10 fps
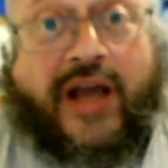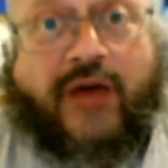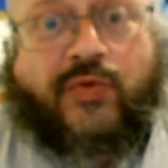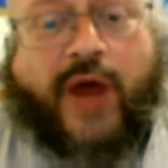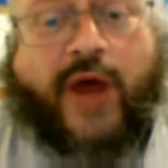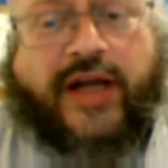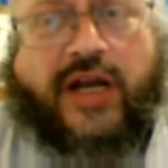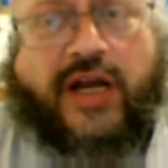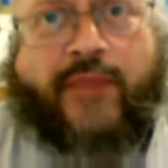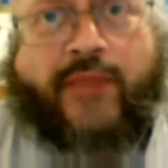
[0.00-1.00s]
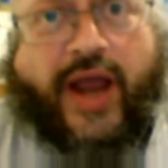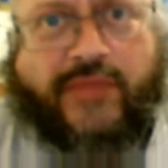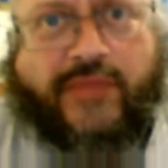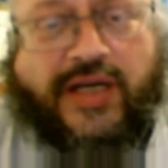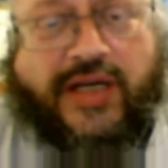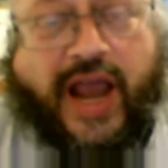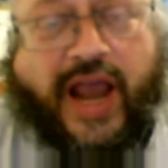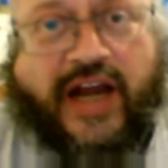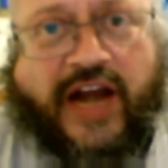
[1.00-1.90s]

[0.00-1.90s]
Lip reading: got right in back of me,